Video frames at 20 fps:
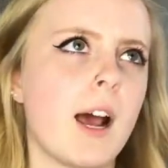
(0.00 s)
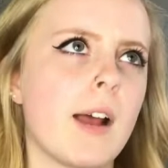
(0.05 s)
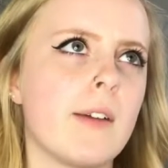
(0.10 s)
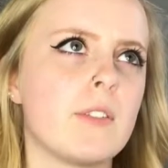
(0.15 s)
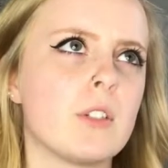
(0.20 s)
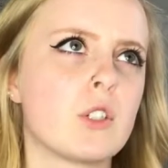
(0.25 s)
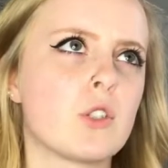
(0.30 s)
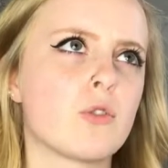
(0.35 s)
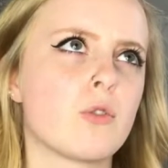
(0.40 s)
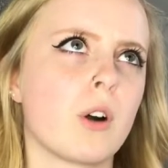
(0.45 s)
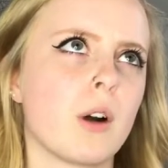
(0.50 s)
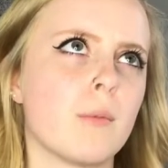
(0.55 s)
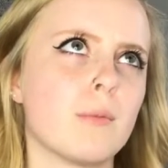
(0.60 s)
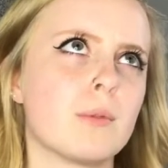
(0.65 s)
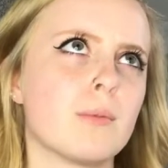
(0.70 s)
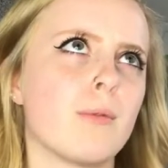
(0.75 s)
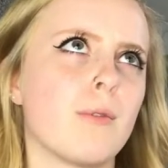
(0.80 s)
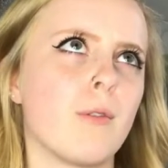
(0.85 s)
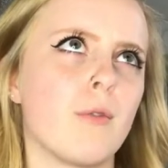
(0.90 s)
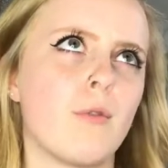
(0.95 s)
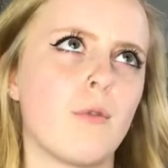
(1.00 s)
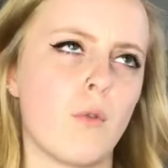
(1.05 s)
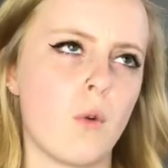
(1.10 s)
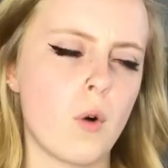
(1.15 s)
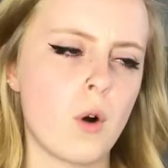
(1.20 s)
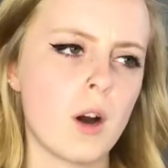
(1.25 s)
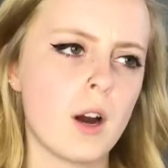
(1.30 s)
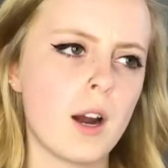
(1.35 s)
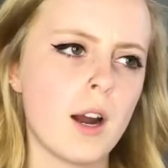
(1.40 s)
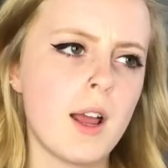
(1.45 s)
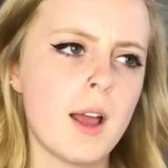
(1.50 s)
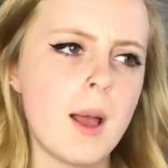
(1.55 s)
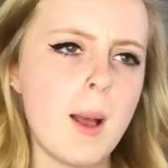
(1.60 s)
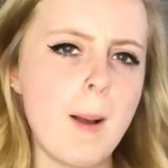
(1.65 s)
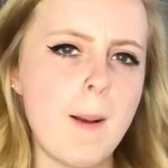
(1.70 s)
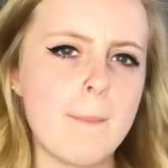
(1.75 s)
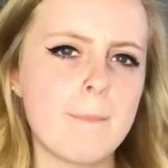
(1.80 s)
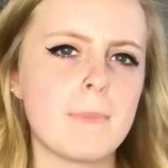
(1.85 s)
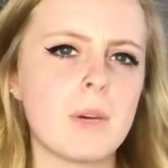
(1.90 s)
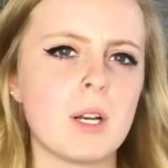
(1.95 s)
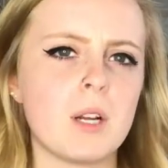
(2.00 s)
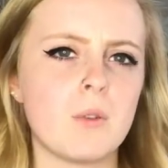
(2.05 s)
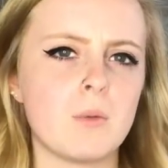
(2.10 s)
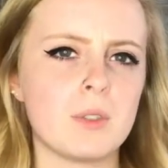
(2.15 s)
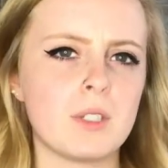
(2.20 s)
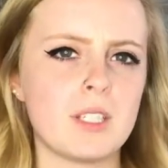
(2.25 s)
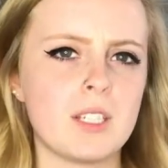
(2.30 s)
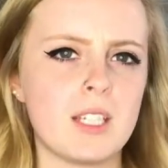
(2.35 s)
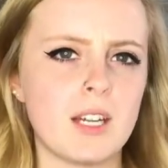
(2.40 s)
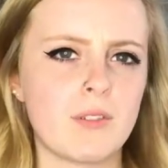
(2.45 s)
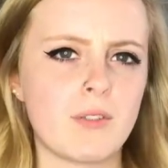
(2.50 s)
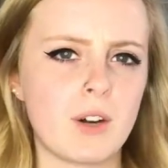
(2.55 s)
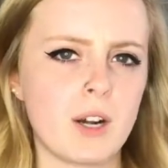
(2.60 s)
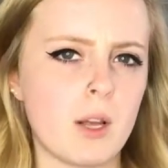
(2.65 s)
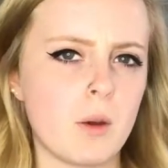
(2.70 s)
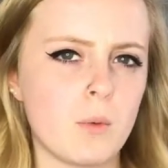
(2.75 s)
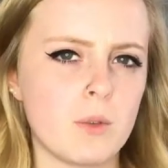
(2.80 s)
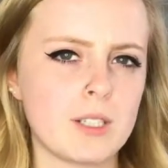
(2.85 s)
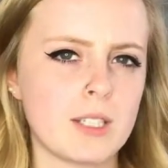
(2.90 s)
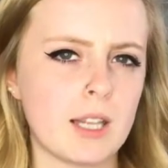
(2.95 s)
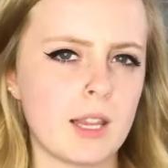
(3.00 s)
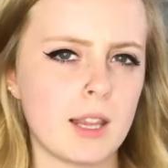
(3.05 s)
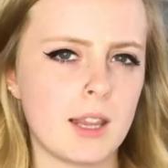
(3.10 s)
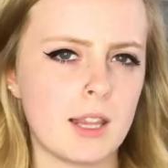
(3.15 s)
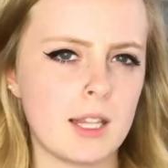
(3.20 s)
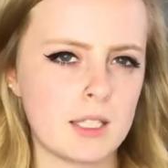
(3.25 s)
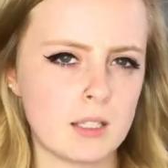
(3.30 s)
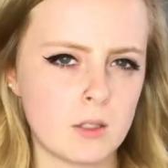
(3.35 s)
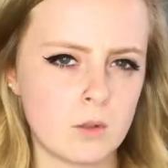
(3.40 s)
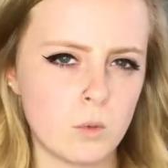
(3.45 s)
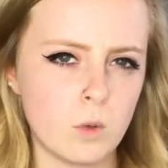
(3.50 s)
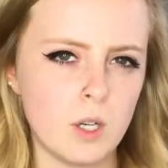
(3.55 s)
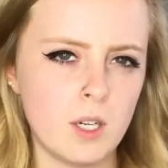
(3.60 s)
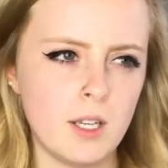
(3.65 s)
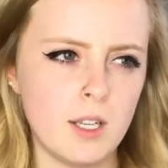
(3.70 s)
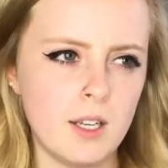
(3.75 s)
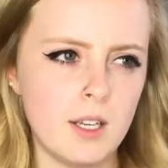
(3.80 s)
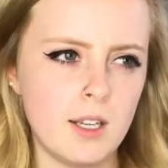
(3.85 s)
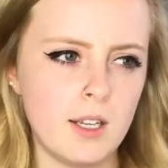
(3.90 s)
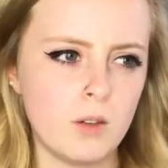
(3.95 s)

Ives scrubs before, but it was different. It wasn't this one.